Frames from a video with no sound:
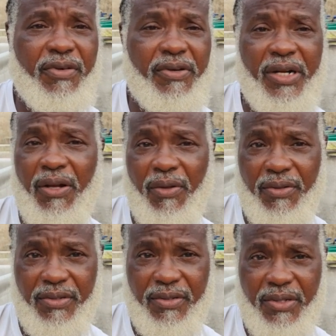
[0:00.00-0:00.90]
great
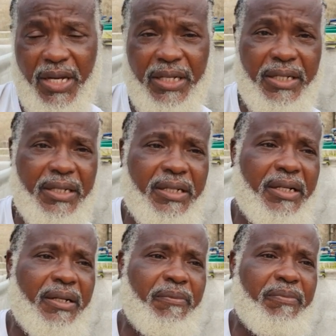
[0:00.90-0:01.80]
loss and
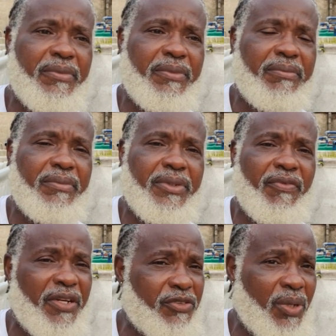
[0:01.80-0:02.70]

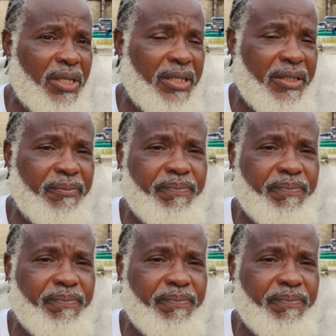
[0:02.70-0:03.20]
eventually